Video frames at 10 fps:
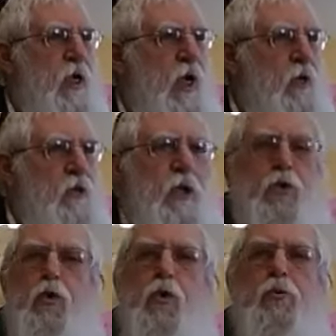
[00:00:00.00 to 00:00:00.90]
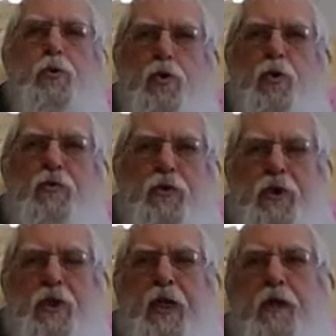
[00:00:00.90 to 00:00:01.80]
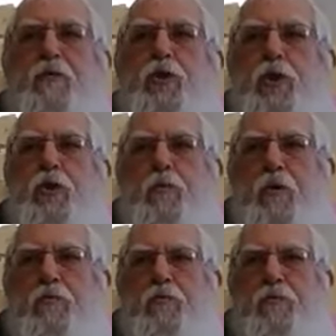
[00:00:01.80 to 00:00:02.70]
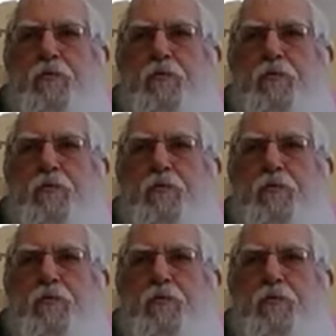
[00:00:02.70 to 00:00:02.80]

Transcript: and you say, Do you observe the day of Tisha B'Av